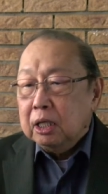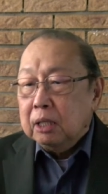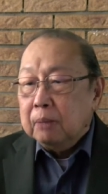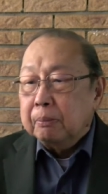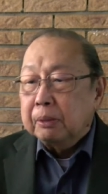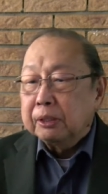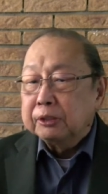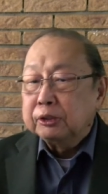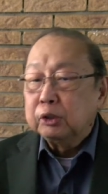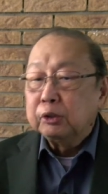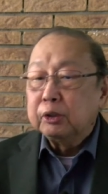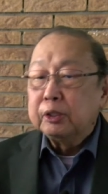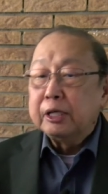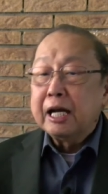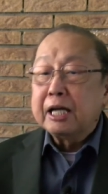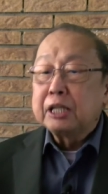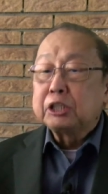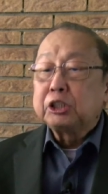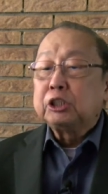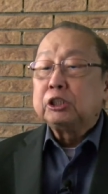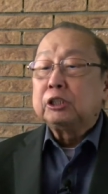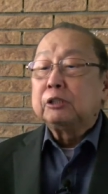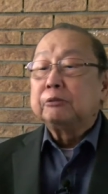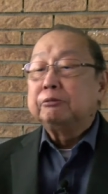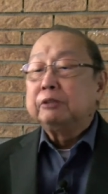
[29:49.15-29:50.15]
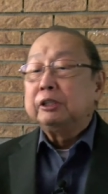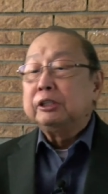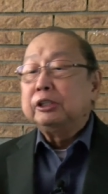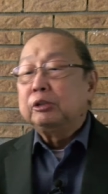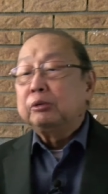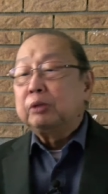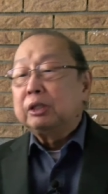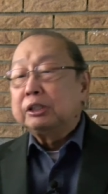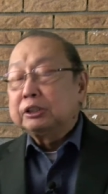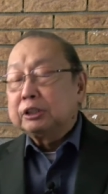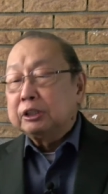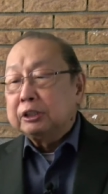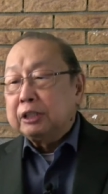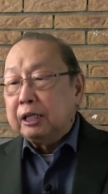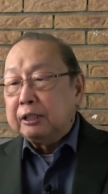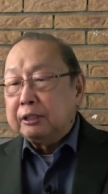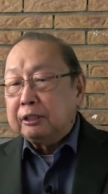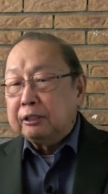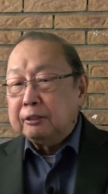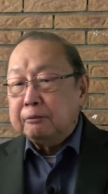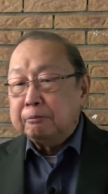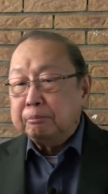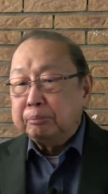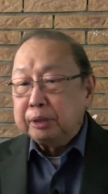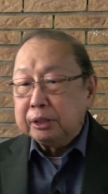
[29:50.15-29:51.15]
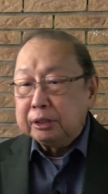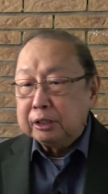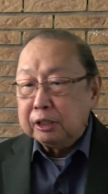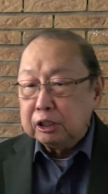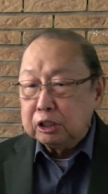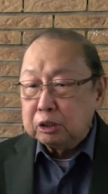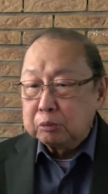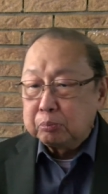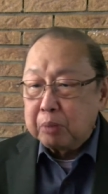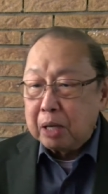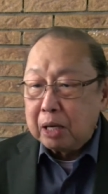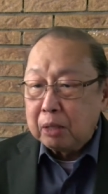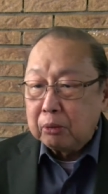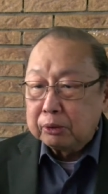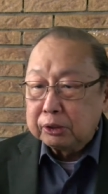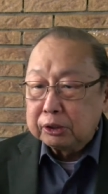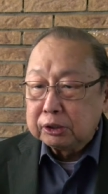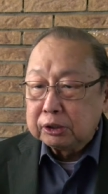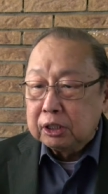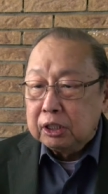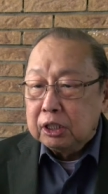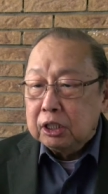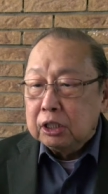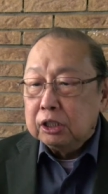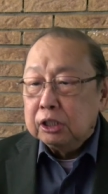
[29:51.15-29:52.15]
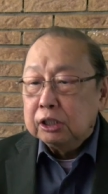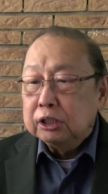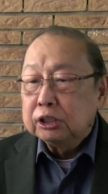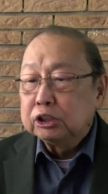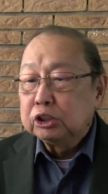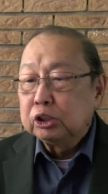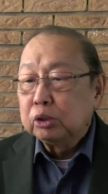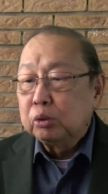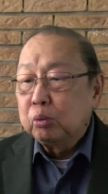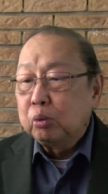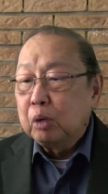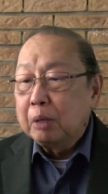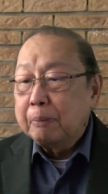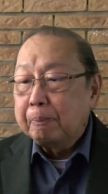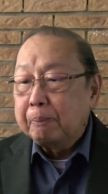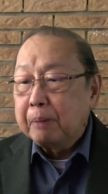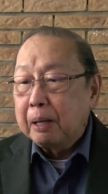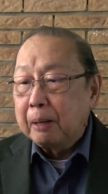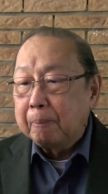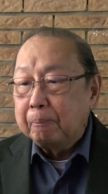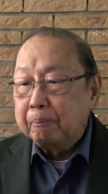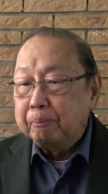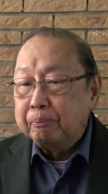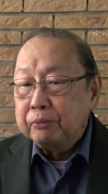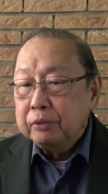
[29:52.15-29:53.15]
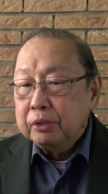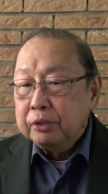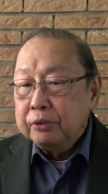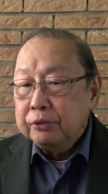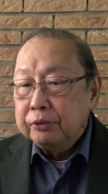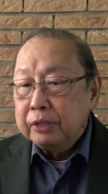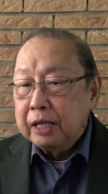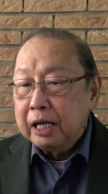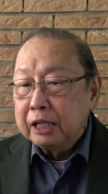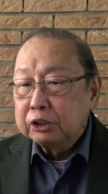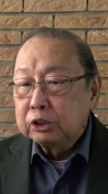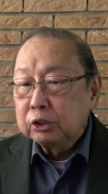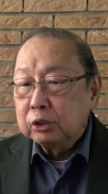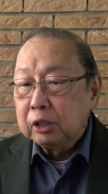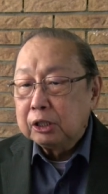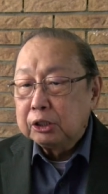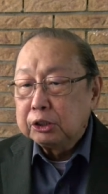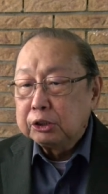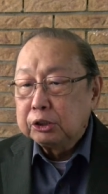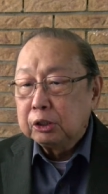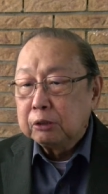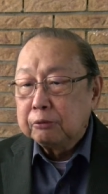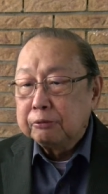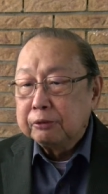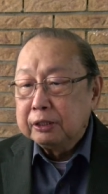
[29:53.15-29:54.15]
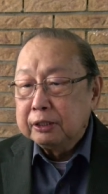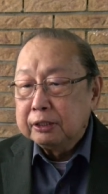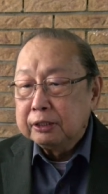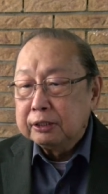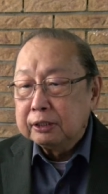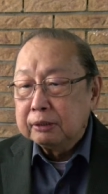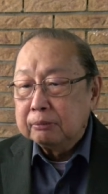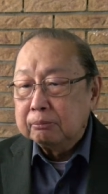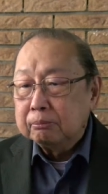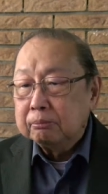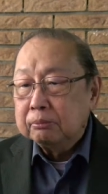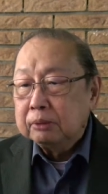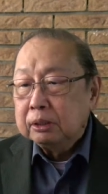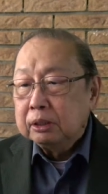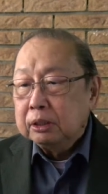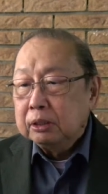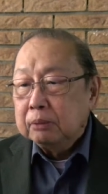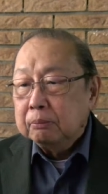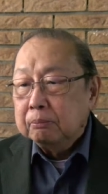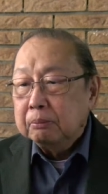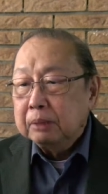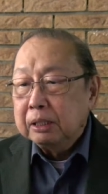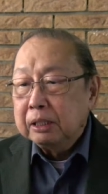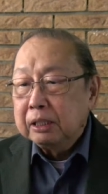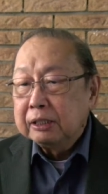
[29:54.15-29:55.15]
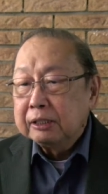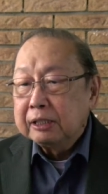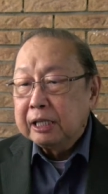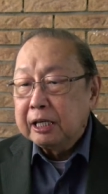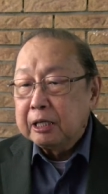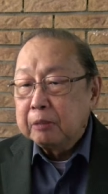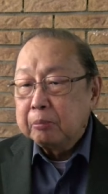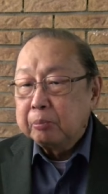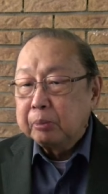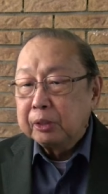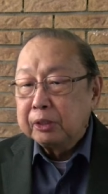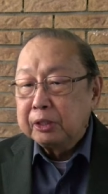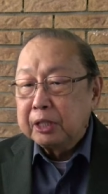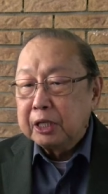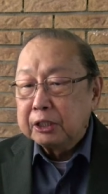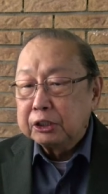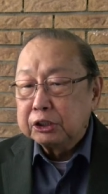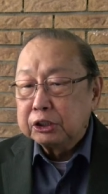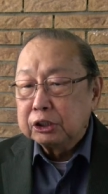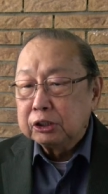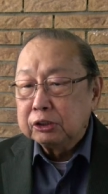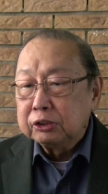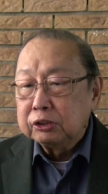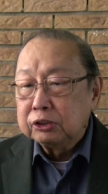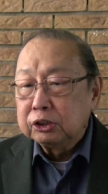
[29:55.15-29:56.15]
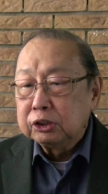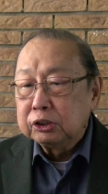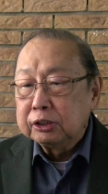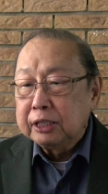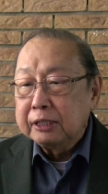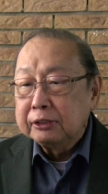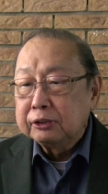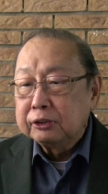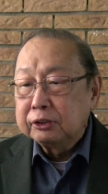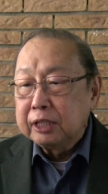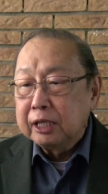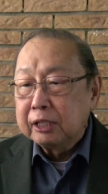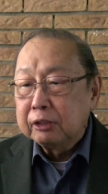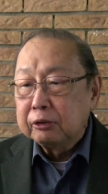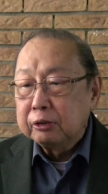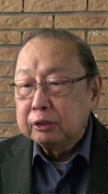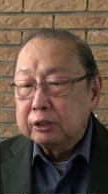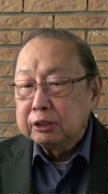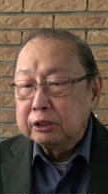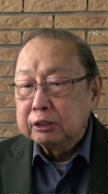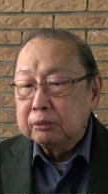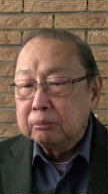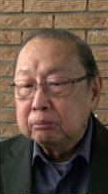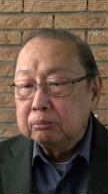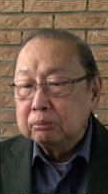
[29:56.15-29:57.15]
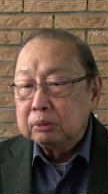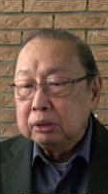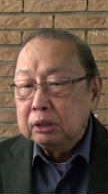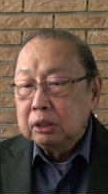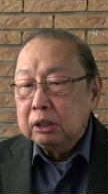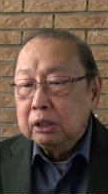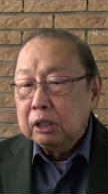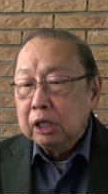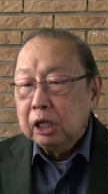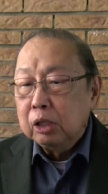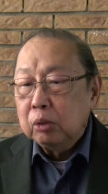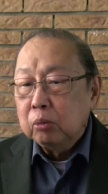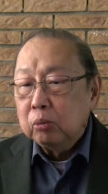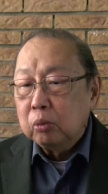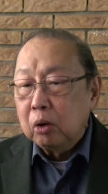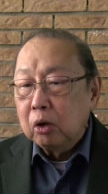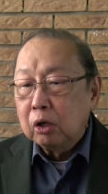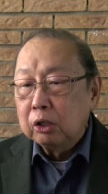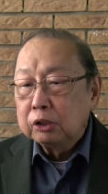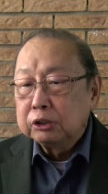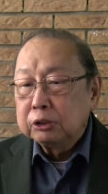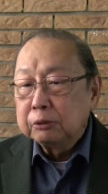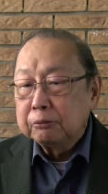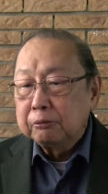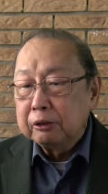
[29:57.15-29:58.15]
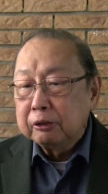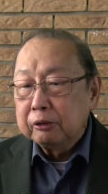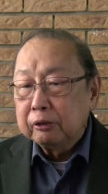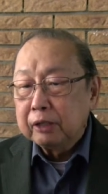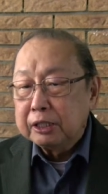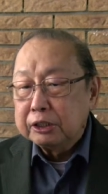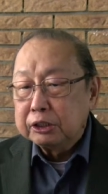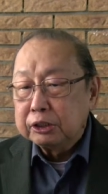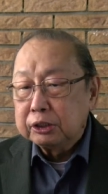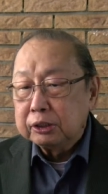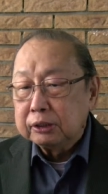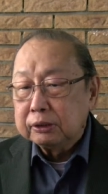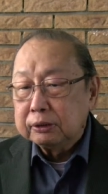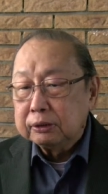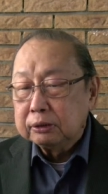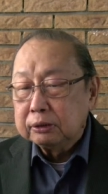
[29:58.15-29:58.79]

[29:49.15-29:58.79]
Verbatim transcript: But the reaction of the US and other imperialist powers is to whip up national chauvinism, military production, state terrorism, and wars of aggression.